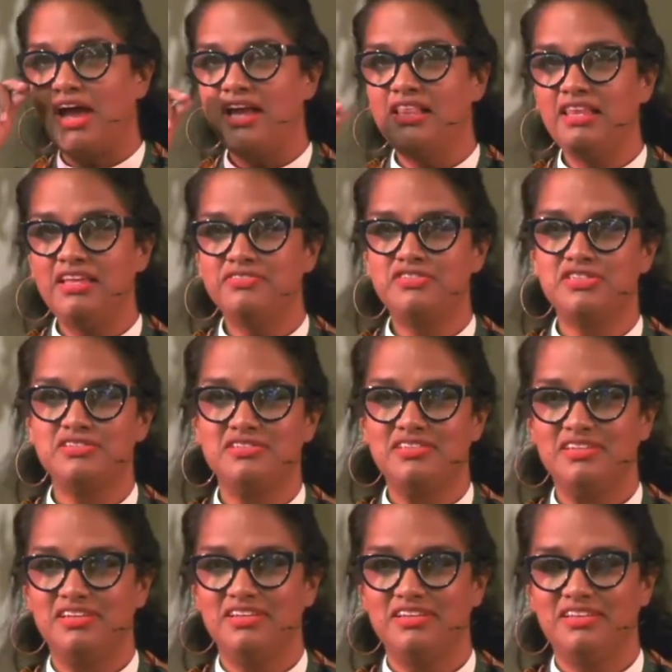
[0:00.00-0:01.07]
I lived
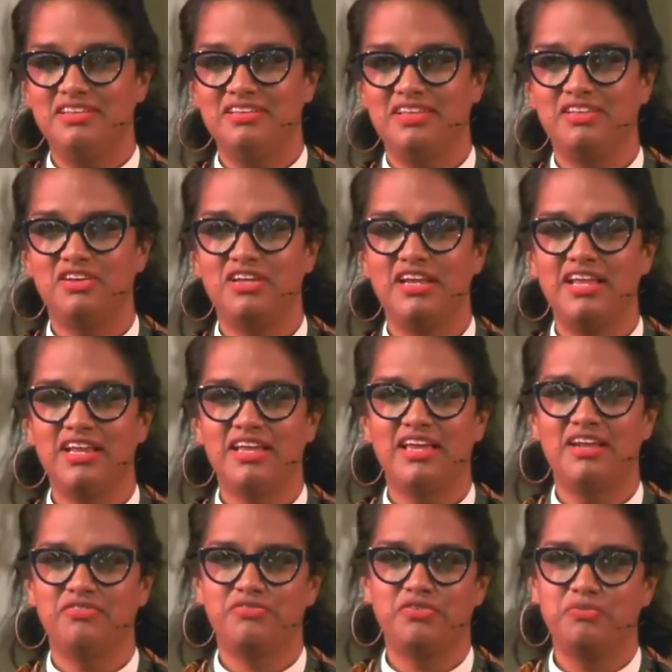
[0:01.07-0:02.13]
in
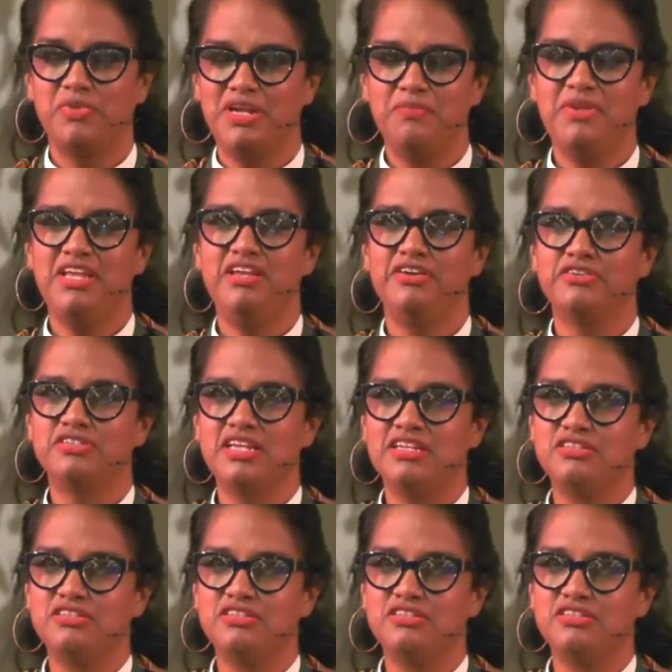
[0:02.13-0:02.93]
Connecticut for many, many years.